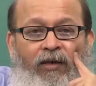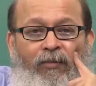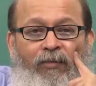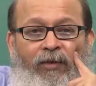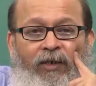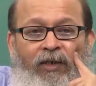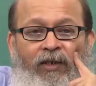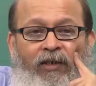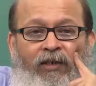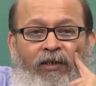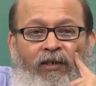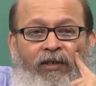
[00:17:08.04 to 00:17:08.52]

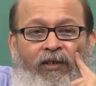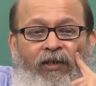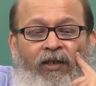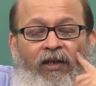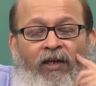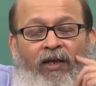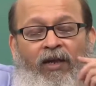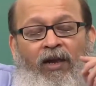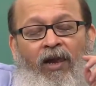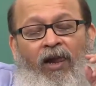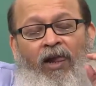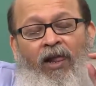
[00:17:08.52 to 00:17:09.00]
beings,
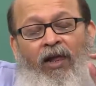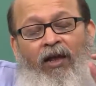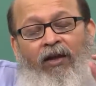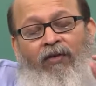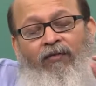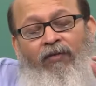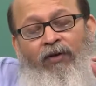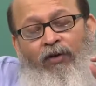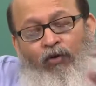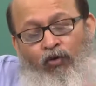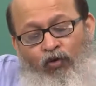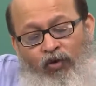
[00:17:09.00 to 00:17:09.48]

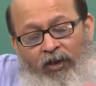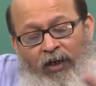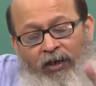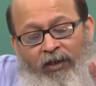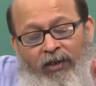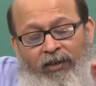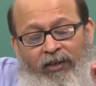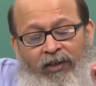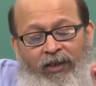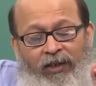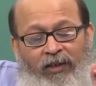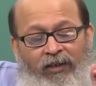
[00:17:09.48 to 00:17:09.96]
we do
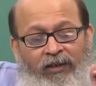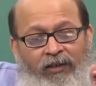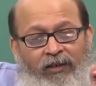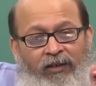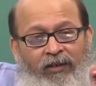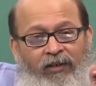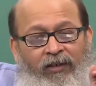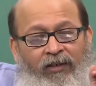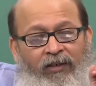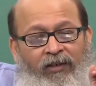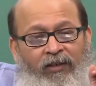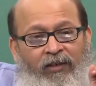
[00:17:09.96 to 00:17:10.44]
certain
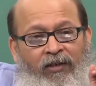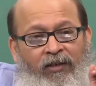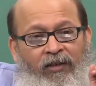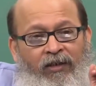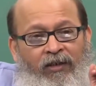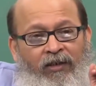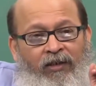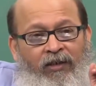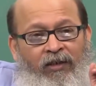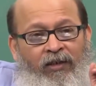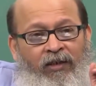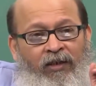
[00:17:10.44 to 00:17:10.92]
things
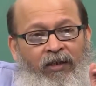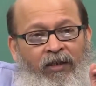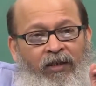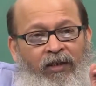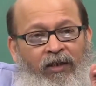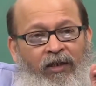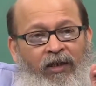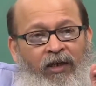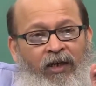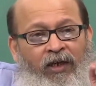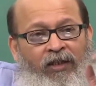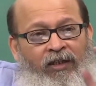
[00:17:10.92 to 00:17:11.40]

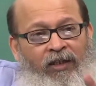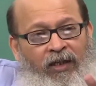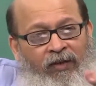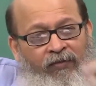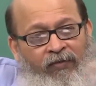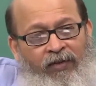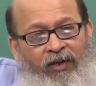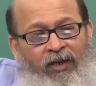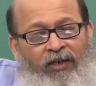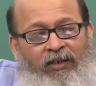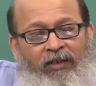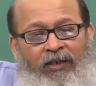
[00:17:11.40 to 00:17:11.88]
and then
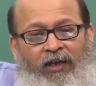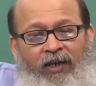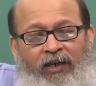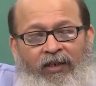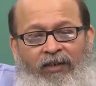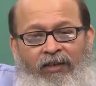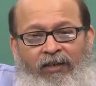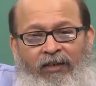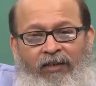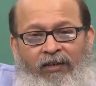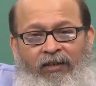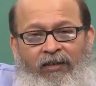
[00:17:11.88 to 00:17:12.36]
we
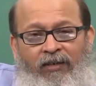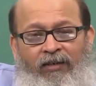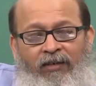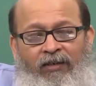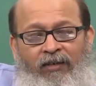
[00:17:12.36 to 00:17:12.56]
rationalize it,